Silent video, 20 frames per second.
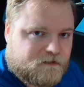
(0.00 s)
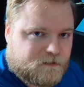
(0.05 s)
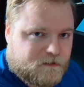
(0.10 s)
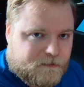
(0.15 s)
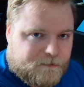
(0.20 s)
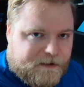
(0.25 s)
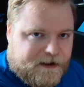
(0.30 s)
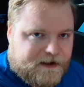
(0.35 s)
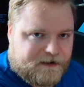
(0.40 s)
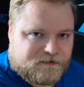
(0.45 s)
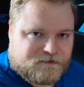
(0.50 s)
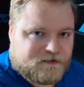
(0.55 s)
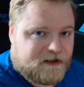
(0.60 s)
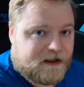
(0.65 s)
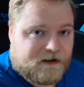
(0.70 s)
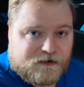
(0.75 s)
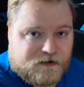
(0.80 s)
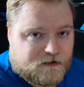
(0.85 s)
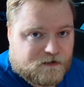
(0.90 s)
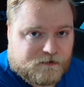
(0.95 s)
for the past
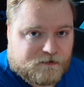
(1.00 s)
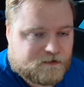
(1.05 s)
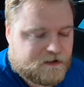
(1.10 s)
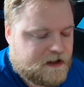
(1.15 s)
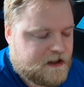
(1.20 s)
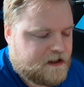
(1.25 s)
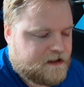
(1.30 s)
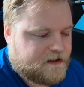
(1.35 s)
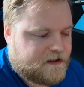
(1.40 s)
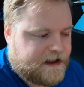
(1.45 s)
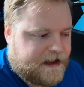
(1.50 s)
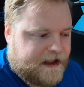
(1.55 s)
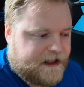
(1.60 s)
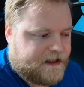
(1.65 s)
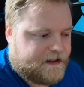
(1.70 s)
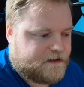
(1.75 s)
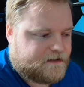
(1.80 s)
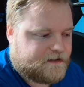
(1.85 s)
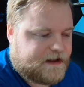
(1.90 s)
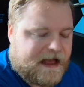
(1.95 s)
10 years
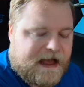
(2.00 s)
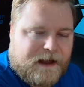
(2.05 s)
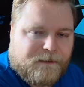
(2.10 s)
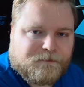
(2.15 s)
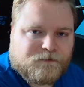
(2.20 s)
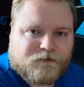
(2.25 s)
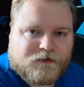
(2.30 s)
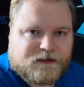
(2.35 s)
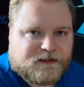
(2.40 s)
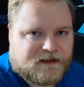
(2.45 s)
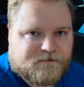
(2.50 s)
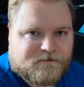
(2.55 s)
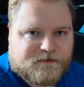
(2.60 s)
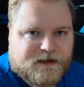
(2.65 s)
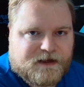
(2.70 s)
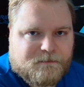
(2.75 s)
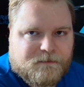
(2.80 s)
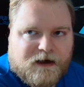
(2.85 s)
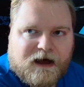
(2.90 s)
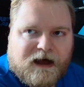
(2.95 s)
and absolutely love
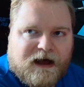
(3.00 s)
them.